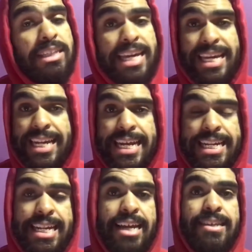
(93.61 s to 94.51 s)

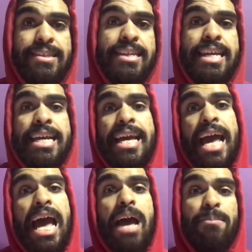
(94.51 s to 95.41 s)
It does
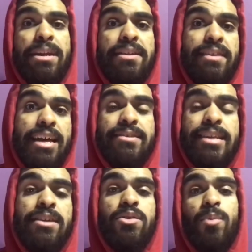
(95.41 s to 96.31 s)
happen in that
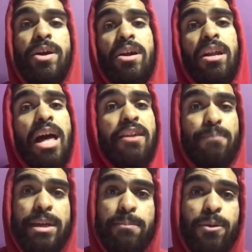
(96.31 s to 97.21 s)
sense where a lot of
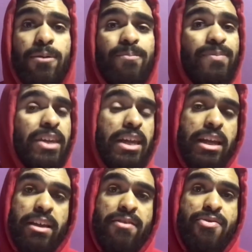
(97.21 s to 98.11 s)
people,
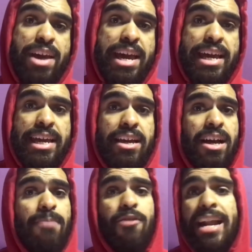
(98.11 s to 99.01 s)
they
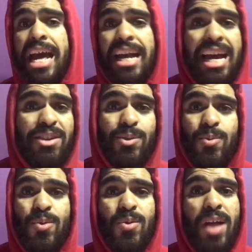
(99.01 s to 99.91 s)
come right out of high
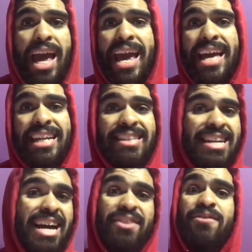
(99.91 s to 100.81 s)
school and it's
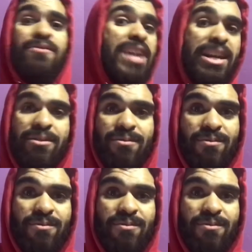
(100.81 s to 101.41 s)
kind of like